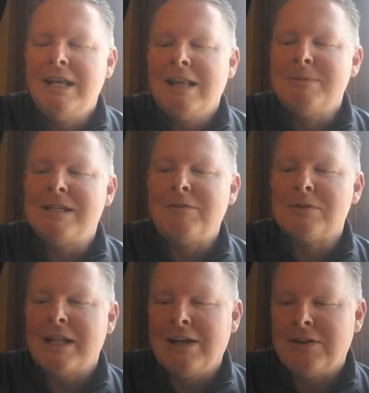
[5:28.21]
Let me see if
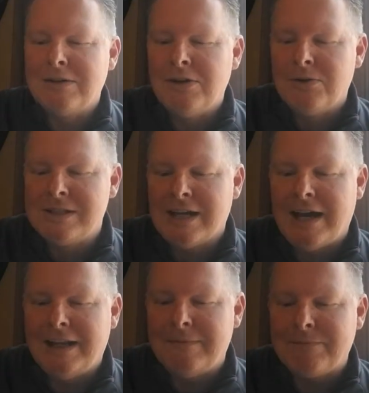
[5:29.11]
there's any other notes
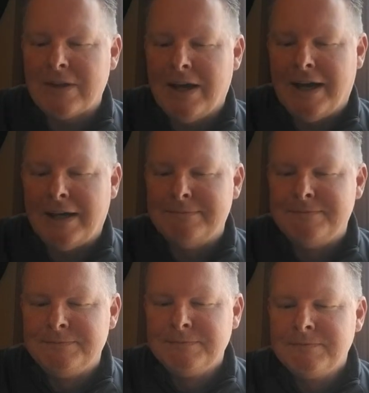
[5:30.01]
on it. Um,